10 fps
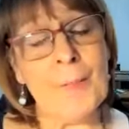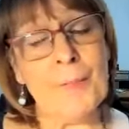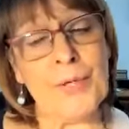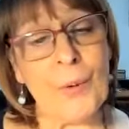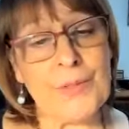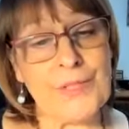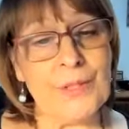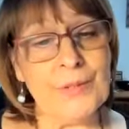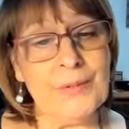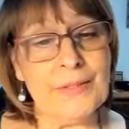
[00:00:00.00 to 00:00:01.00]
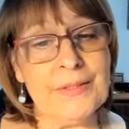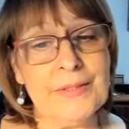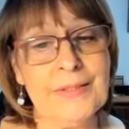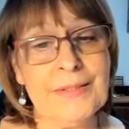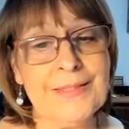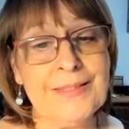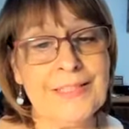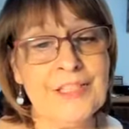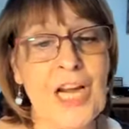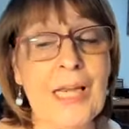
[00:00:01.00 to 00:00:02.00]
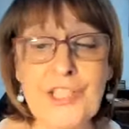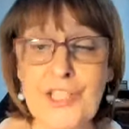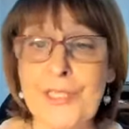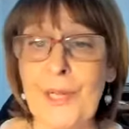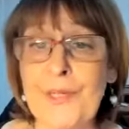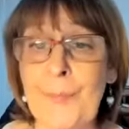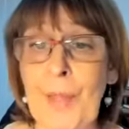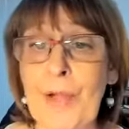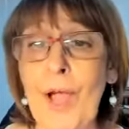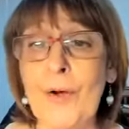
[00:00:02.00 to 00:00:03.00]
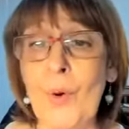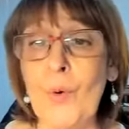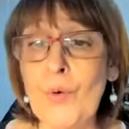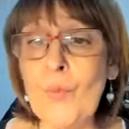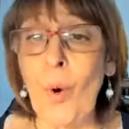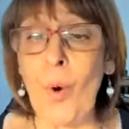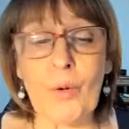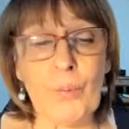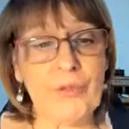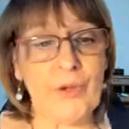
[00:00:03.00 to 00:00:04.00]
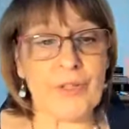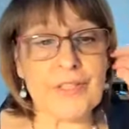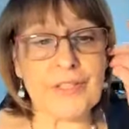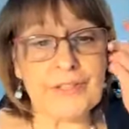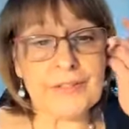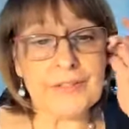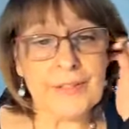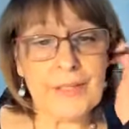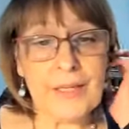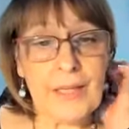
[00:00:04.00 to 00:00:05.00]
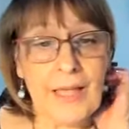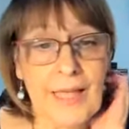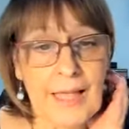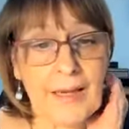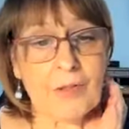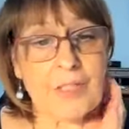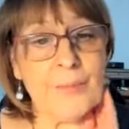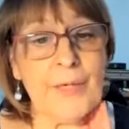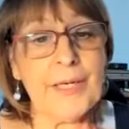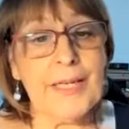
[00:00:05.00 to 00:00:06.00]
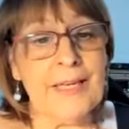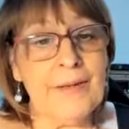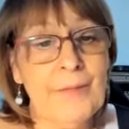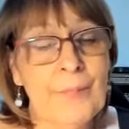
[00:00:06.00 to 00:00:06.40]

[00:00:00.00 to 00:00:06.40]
but also challenges us about our own walk with God and ultimately